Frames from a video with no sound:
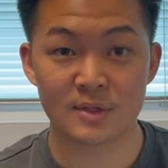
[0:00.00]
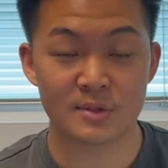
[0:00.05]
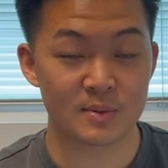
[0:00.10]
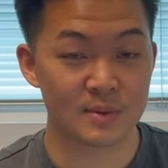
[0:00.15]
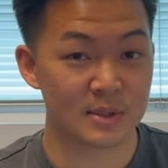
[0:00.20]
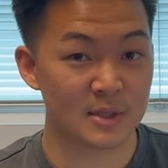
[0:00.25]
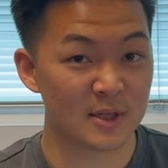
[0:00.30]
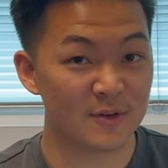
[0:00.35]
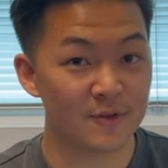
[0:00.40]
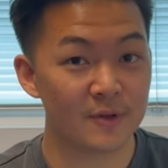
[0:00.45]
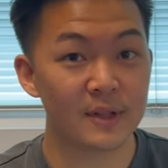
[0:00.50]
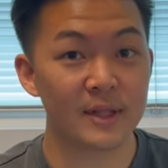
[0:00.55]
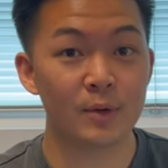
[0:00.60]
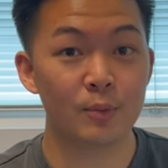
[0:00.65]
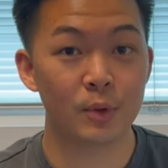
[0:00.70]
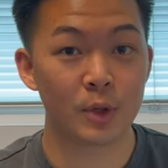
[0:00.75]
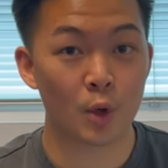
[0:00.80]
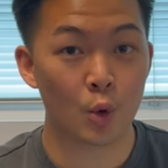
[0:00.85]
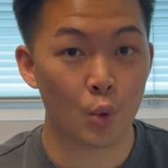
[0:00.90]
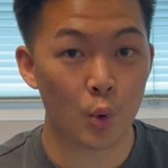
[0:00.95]
specifically
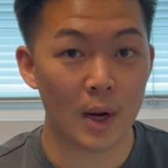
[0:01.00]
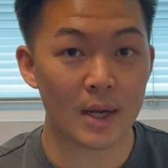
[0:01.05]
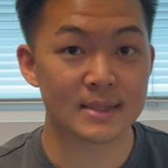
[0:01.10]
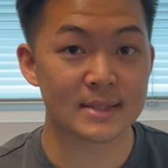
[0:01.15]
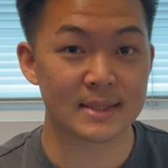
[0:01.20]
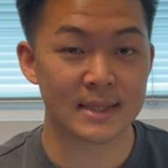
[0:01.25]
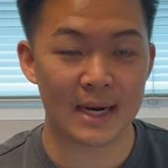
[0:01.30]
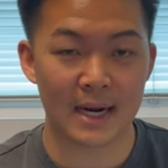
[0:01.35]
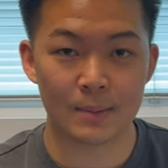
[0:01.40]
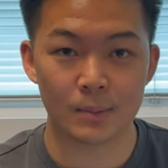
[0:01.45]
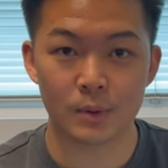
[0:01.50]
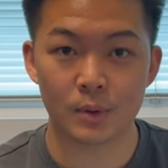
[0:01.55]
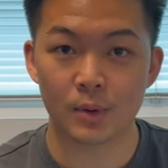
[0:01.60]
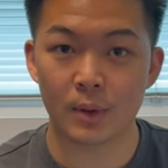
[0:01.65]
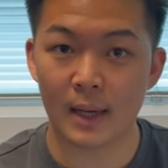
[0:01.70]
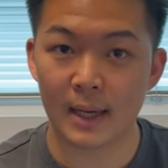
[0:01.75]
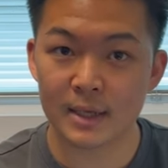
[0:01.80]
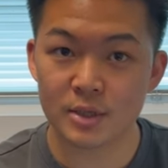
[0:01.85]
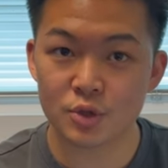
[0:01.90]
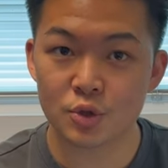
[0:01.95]
request Gabrielino
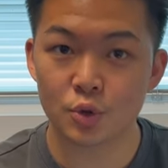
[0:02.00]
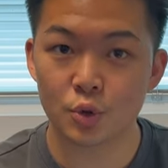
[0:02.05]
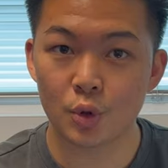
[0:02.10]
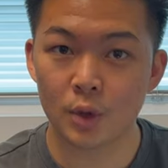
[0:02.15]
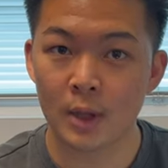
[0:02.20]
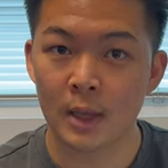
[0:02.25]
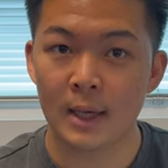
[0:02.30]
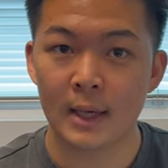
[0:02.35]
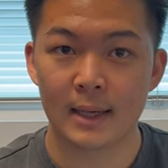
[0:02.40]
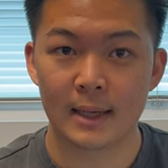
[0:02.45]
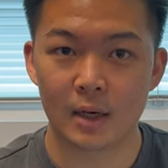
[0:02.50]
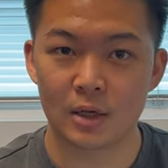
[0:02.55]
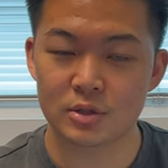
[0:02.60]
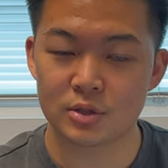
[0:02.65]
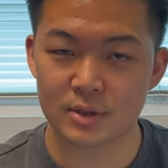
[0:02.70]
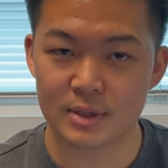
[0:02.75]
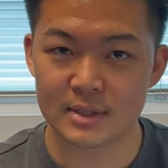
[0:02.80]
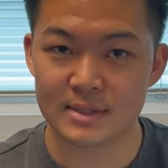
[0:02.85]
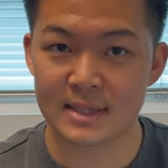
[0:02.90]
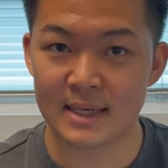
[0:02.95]
High School and
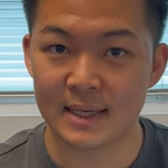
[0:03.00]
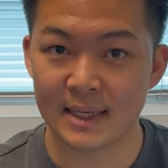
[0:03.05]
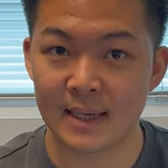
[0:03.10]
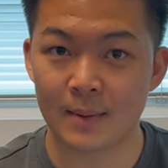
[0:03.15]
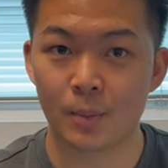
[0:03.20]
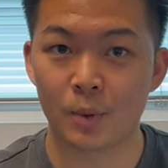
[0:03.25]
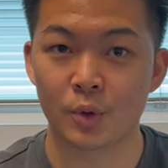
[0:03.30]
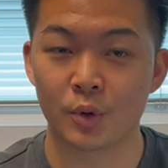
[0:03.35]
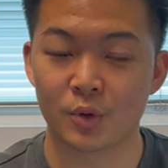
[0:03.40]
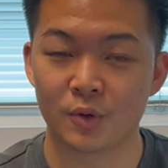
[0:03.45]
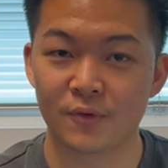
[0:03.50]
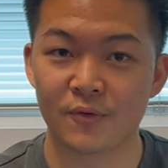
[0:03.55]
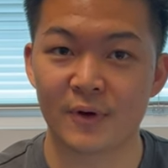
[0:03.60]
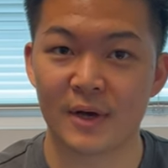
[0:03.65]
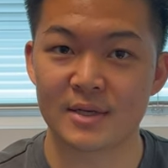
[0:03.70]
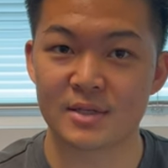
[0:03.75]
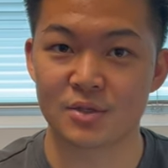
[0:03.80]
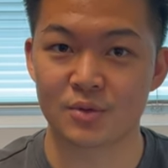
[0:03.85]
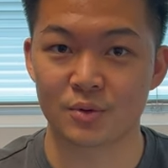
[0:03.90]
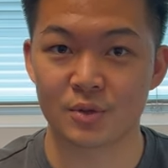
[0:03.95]
also the San Gabriel
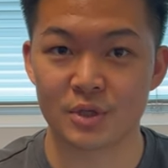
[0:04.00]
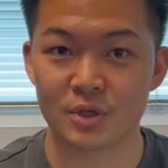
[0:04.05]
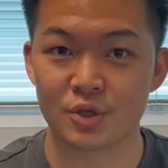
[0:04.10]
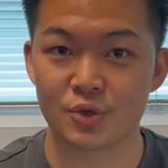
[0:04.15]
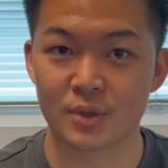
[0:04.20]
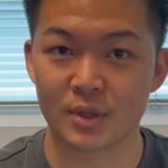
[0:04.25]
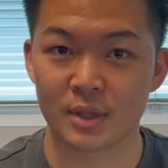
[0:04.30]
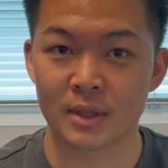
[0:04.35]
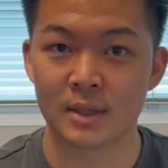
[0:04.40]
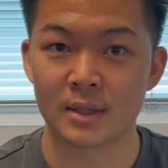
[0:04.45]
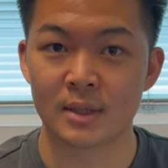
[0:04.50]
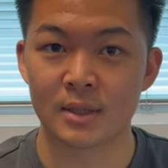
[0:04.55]
Unified School District.